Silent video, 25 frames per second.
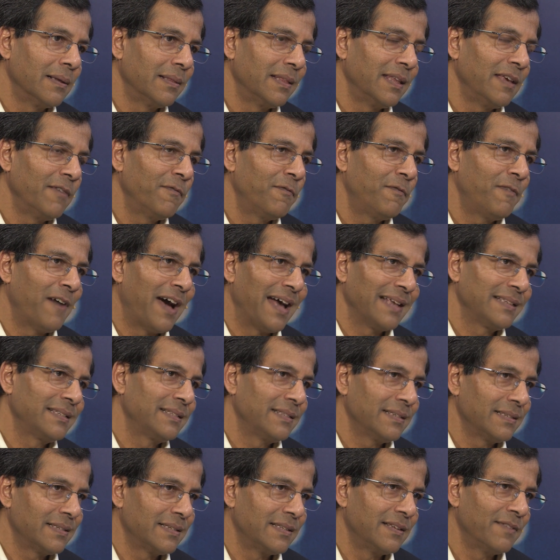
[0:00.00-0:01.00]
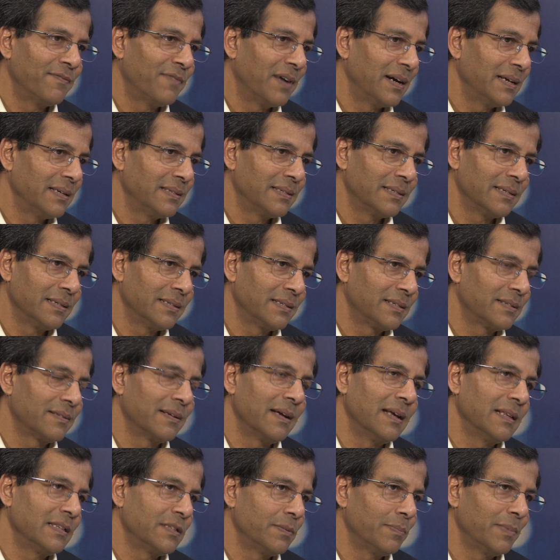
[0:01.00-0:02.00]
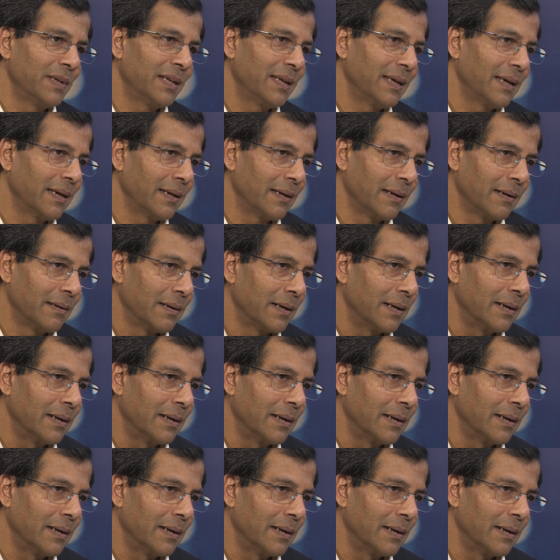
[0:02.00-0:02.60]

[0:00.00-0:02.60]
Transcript: the fastest devices transmitting